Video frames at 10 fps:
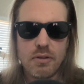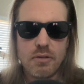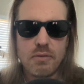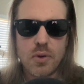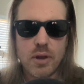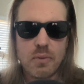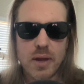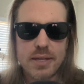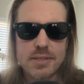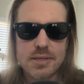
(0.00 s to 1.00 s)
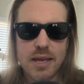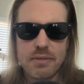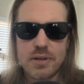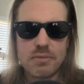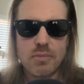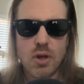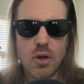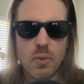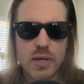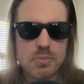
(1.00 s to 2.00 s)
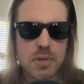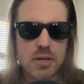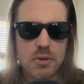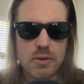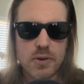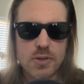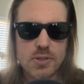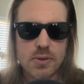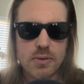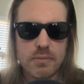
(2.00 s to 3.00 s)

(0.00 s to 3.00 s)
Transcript: Voting rights haven't always been universal.